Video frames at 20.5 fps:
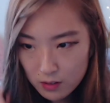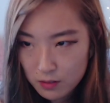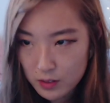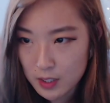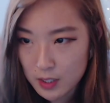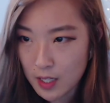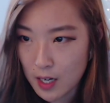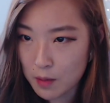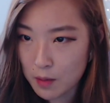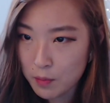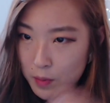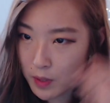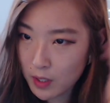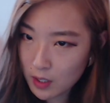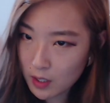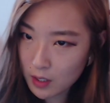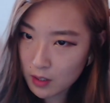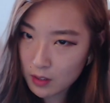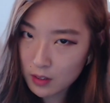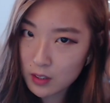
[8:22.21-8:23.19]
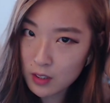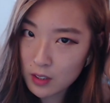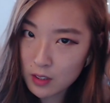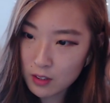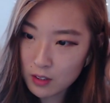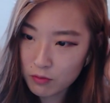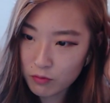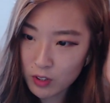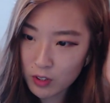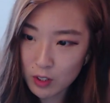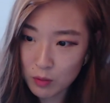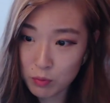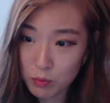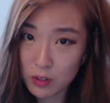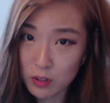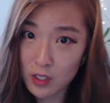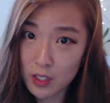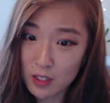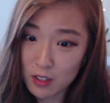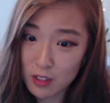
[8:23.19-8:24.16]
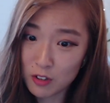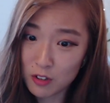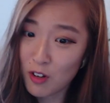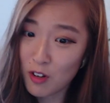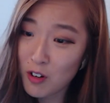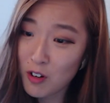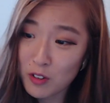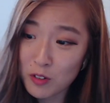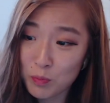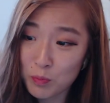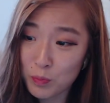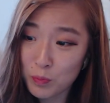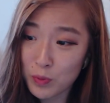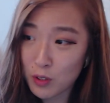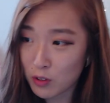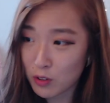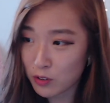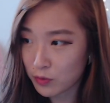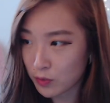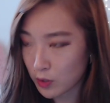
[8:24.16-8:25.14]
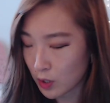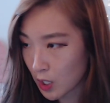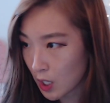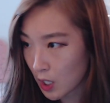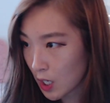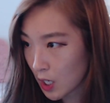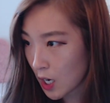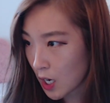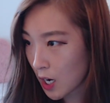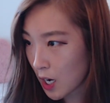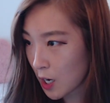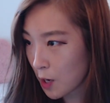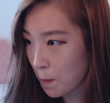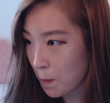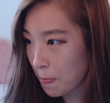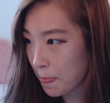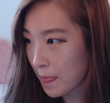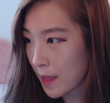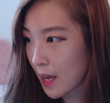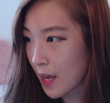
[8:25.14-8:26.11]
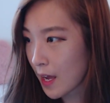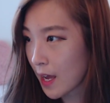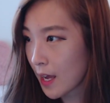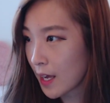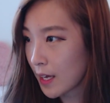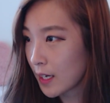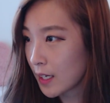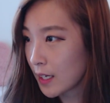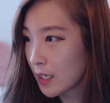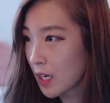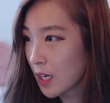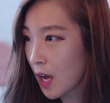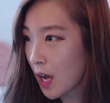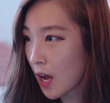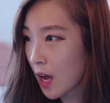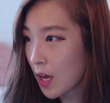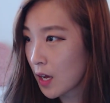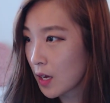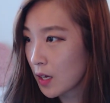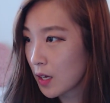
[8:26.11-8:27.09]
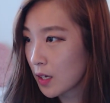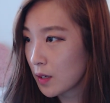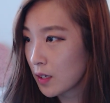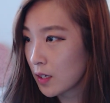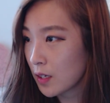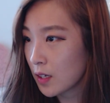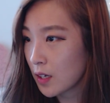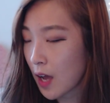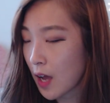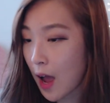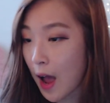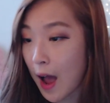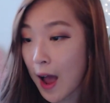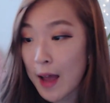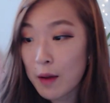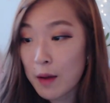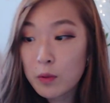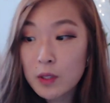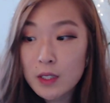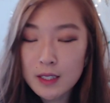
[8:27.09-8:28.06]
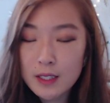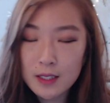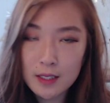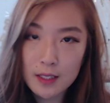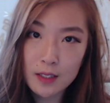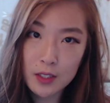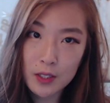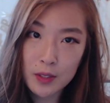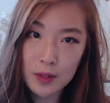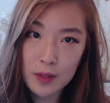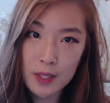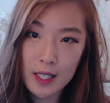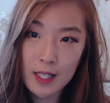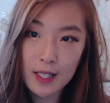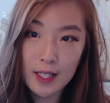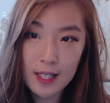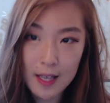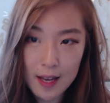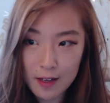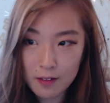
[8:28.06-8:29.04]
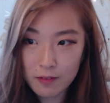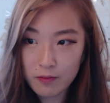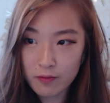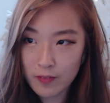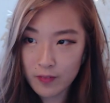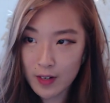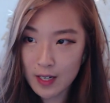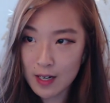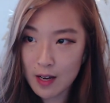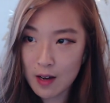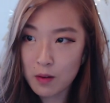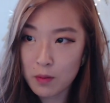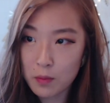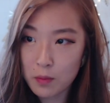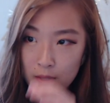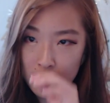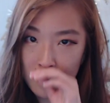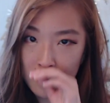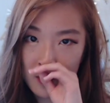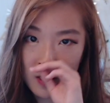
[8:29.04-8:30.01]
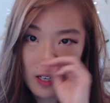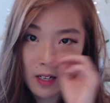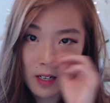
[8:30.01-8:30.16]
what's happening. It's just really pretty. The song is beautiful. And I will listen to it again right now with